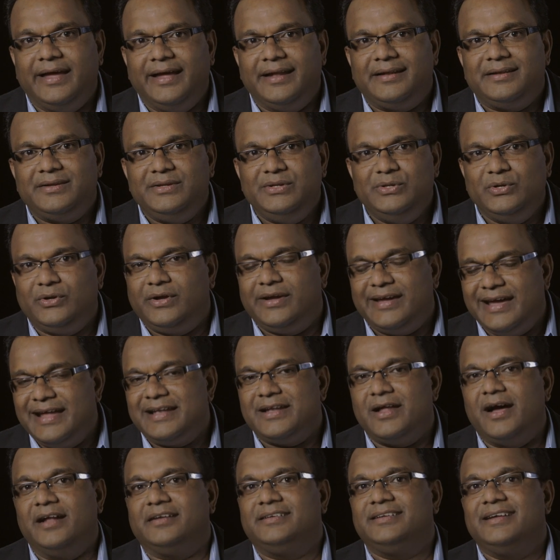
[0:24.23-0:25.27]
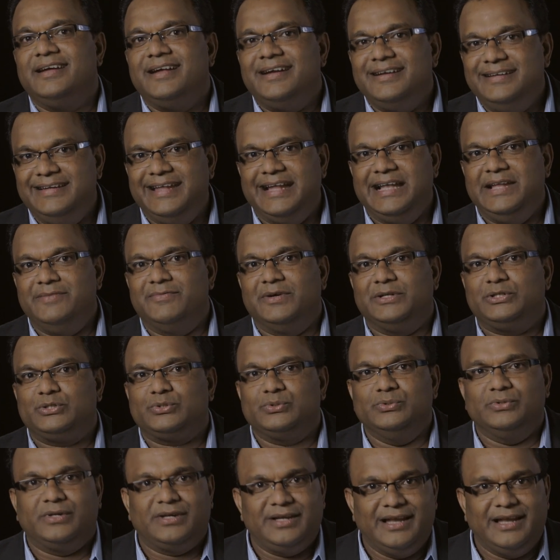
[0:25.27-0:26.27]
that, you cannot deliver true